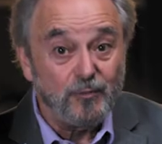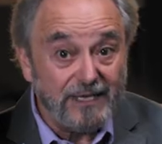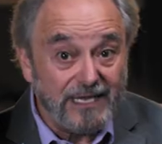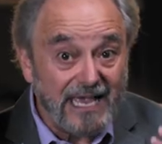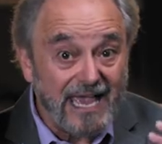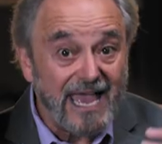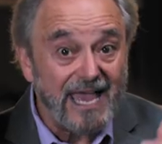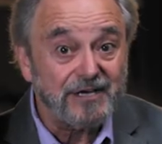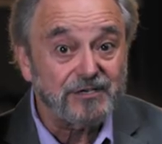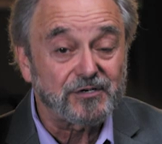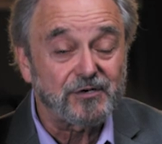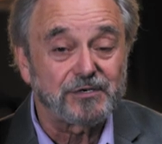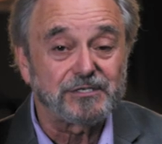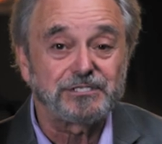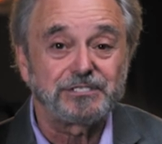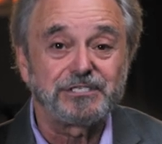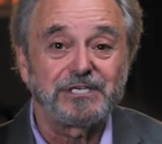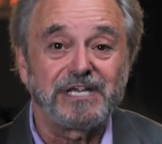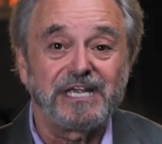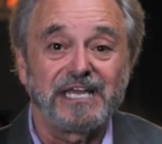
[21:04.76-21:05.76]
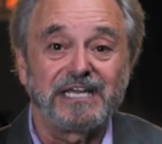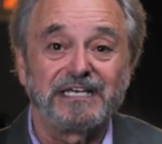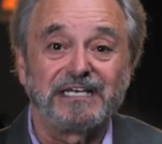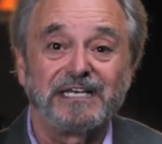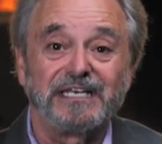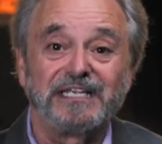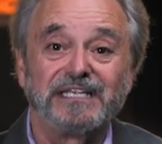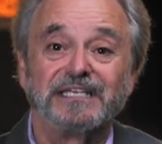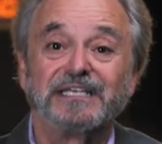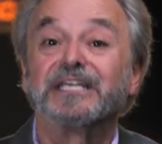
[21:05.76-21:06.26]
began
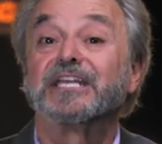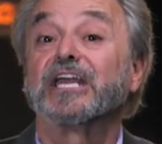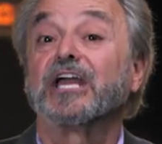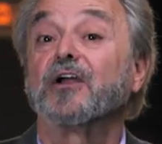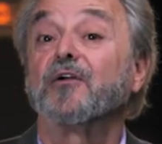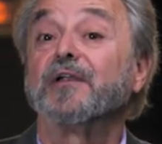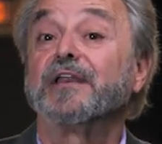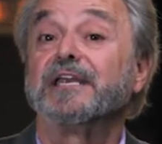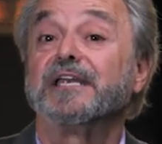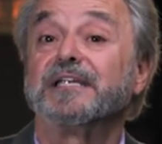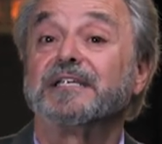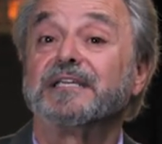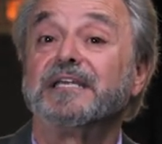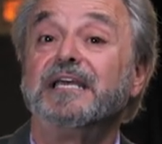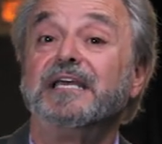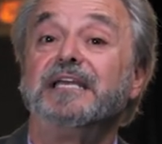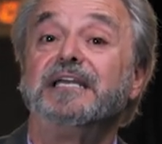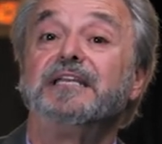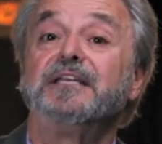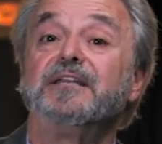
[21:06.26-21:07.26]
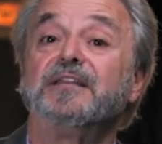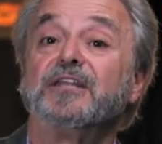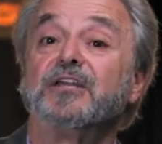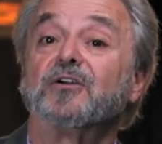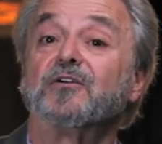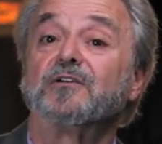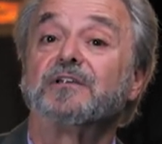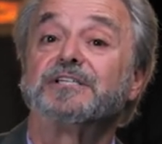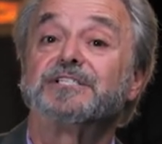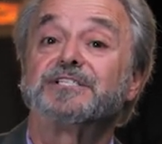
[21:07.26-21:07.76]
Christianity and carried it into the
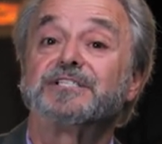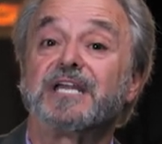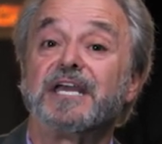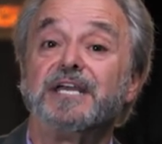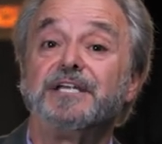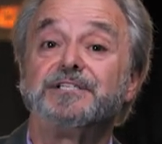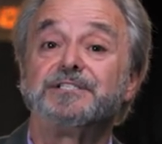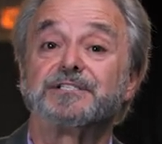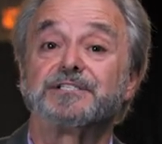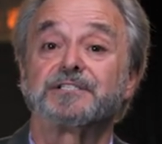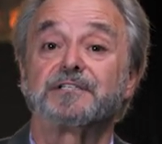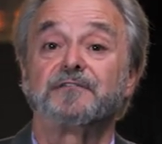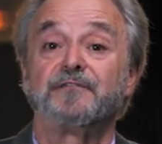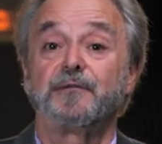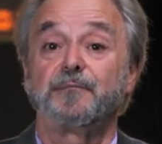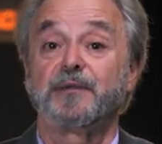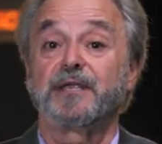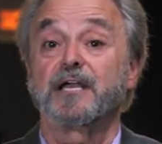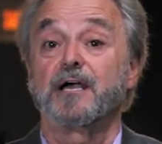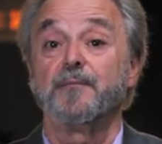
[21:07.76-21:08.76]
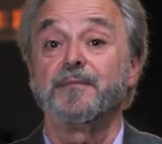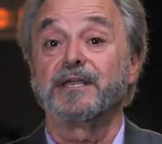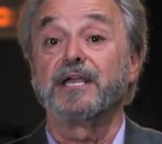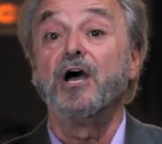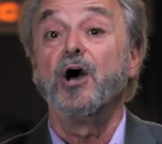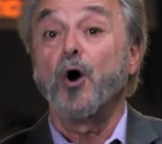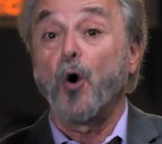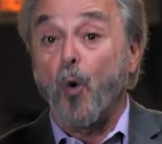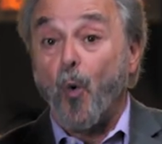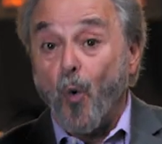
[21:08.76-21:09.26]
early stages of it becoming
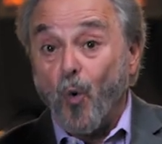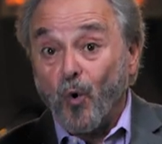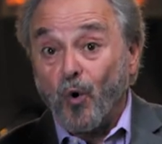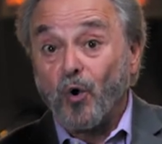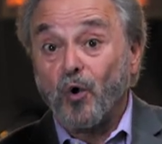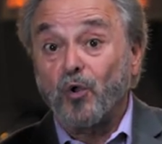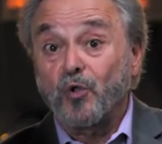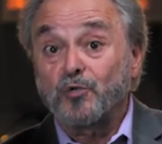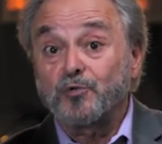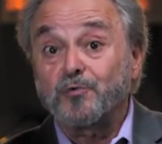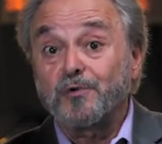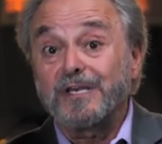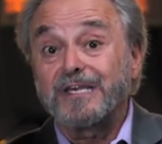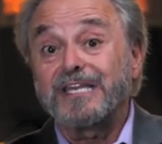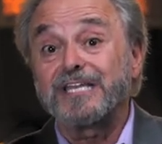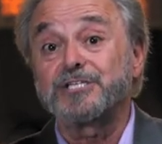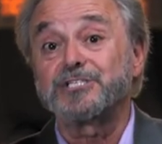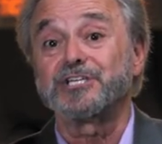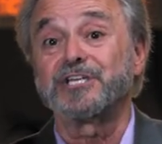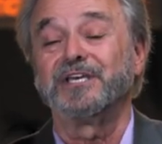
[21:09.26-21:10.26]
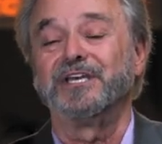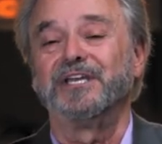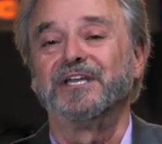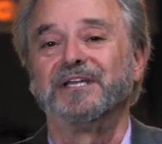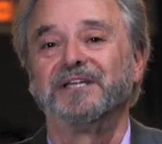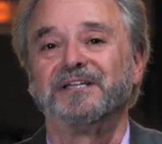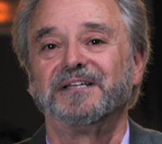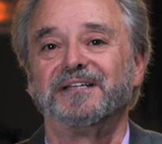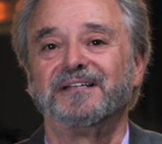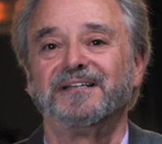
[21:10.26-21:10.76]
a world religion.
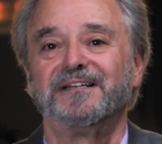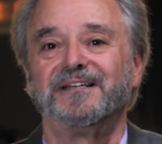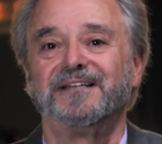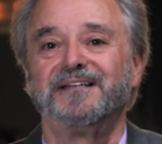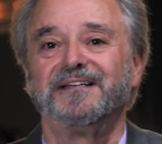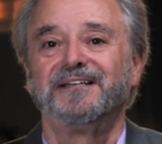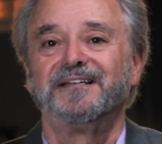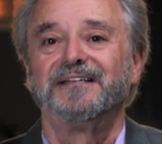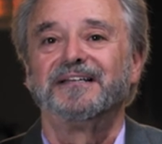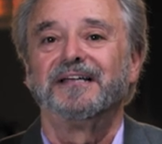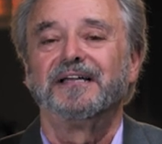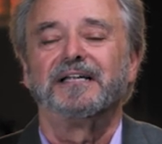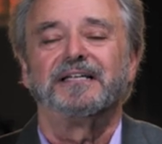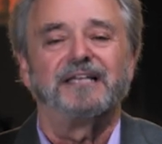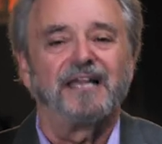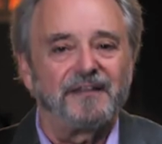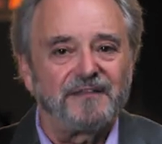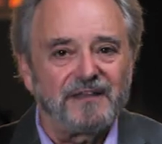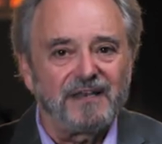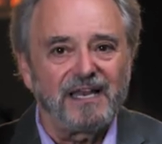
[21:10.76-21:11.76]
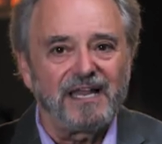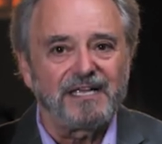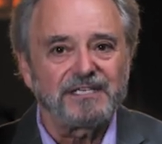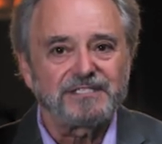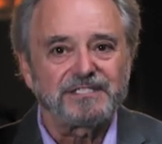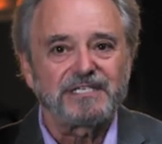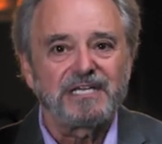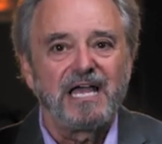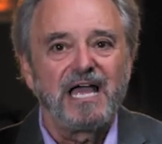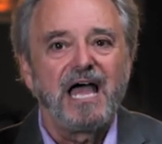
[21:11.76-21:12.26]

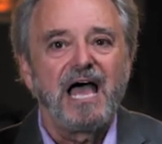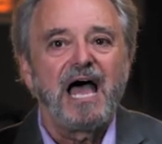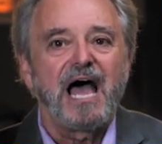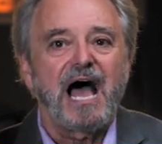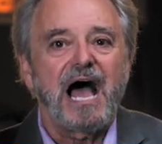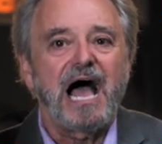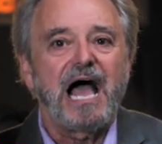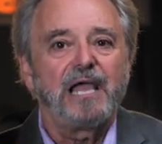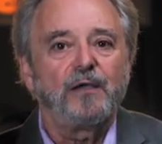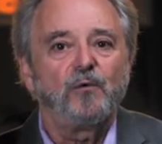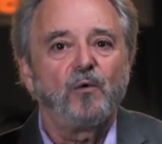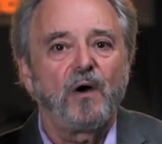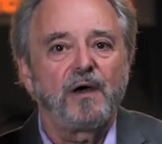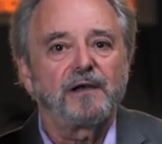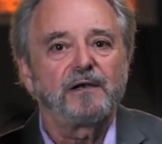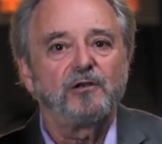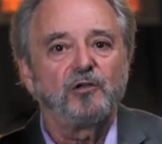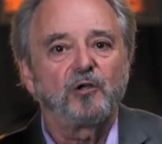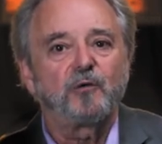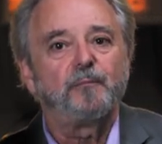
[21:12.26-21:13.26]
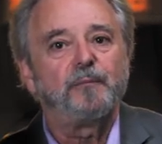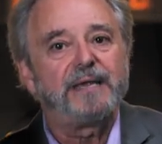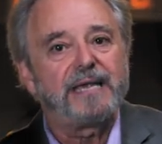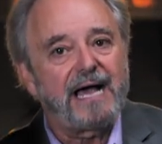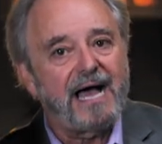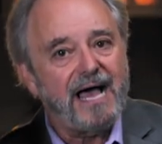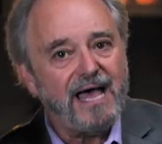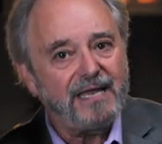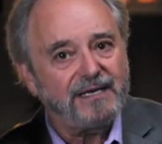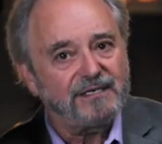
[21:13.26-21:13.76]
Nonetheless, I want to look
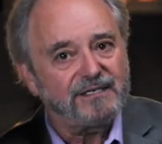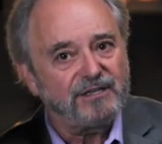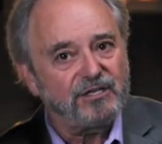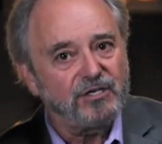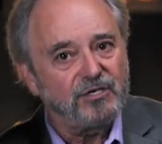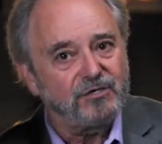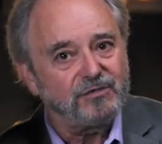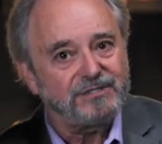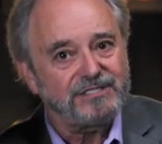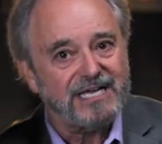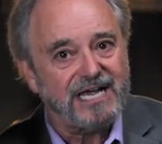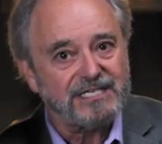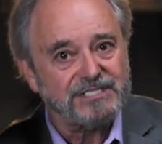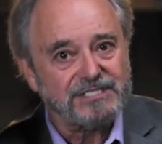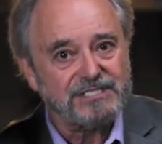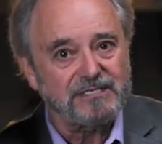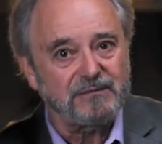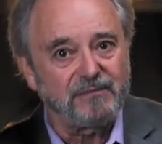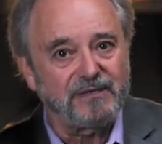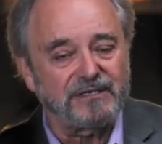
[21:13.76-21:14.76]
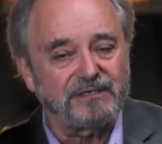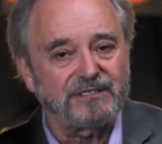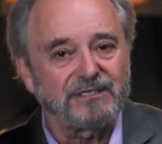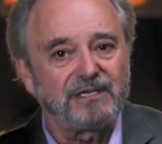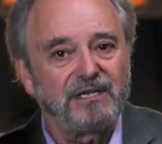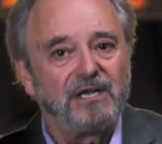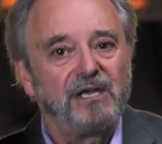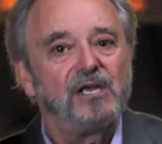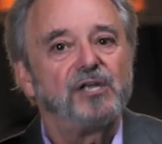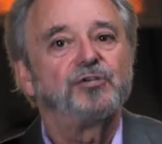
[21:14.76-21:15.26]
beyond the New Testament
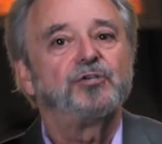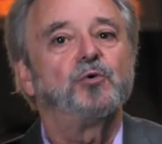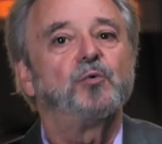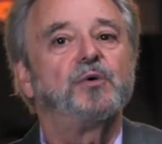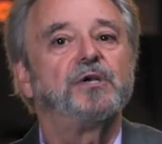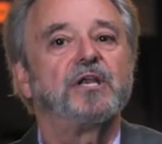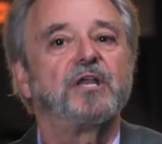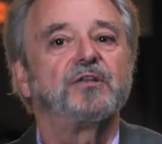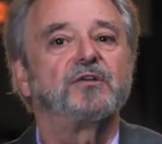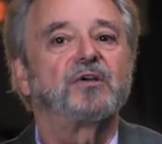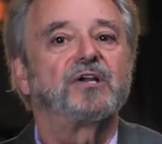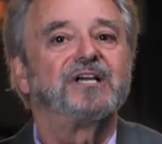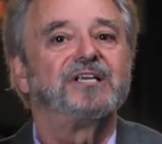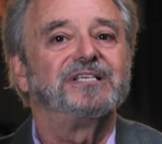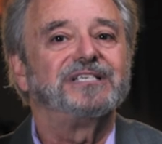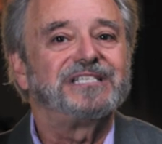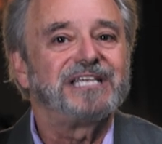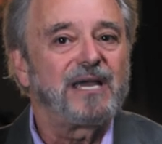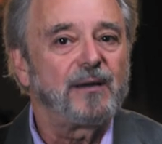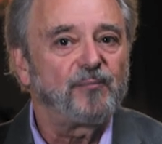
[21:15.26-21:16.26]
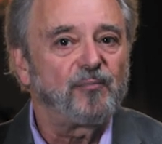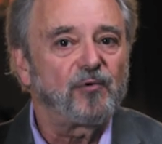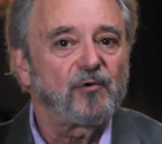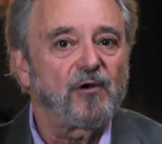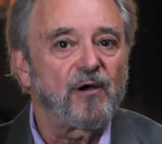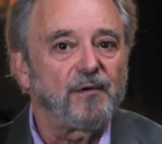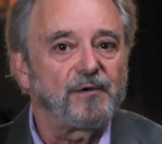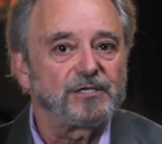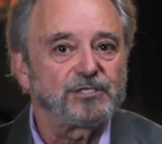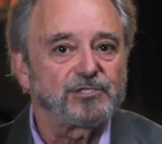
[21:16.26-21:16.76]
to another
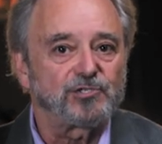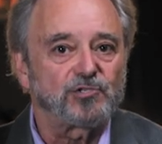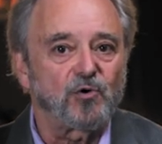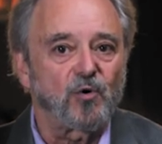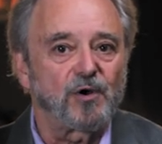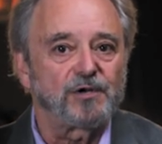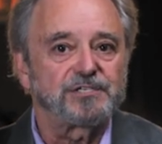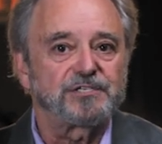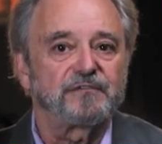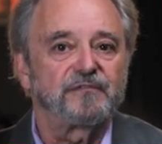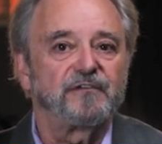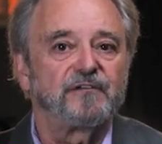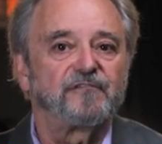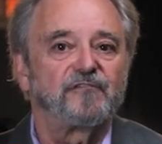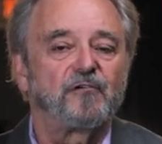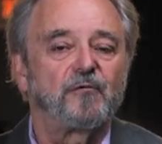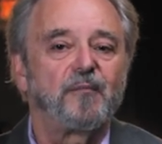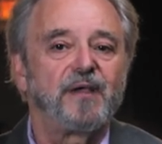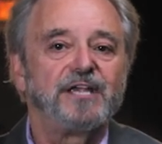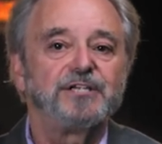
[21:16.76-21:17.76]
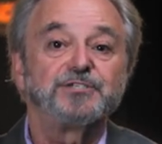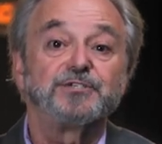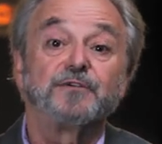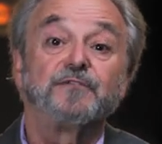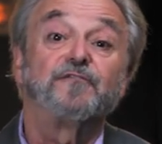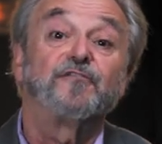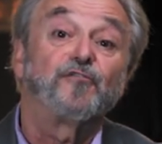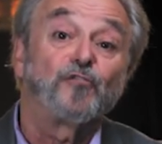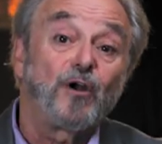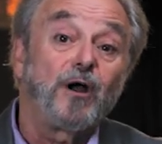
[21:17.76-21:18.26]
contemporary source of information
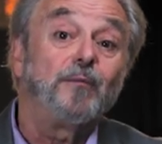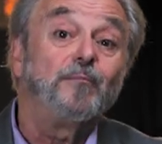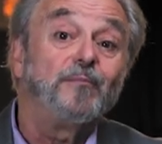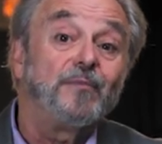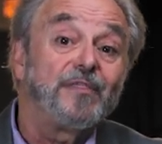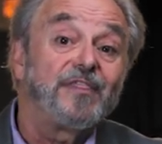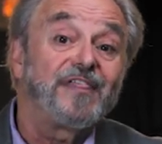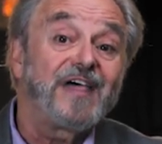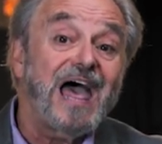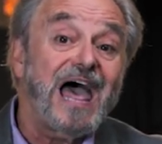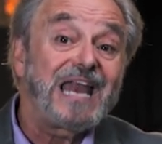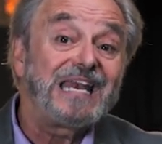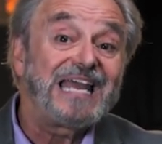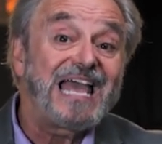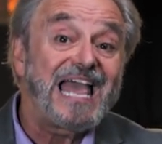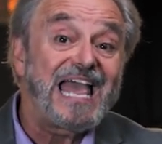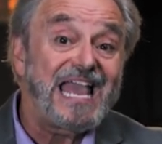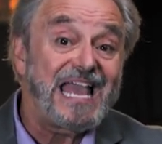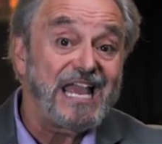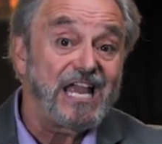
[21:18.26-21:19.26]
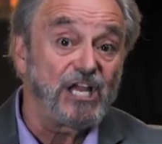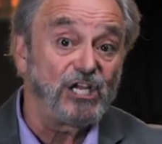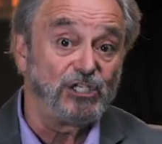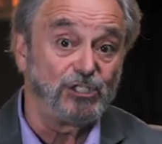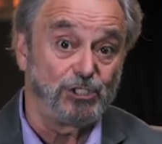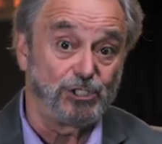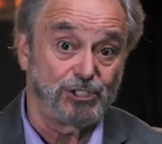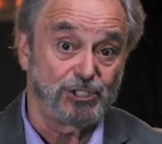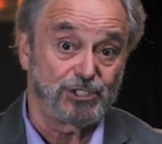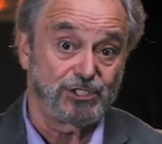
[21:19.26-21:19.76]
from that
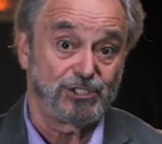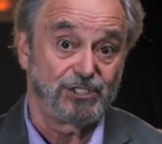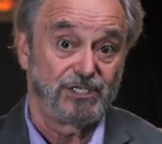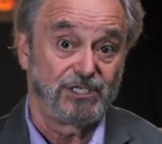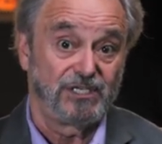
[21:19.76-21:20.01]
age.